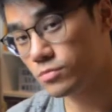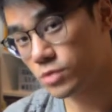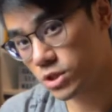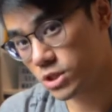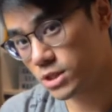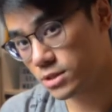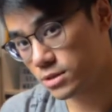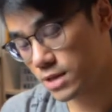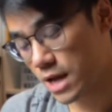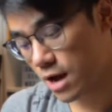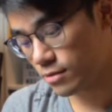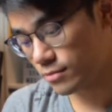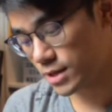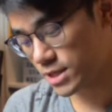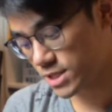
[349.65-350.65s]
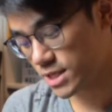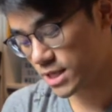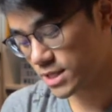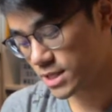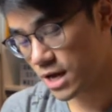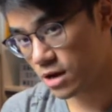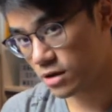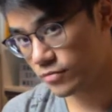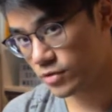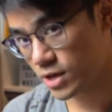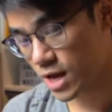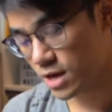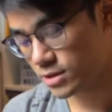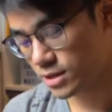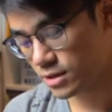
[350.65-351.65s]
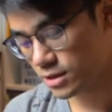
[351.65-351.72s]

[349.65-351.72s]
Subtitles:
which is now a 6 now if you count it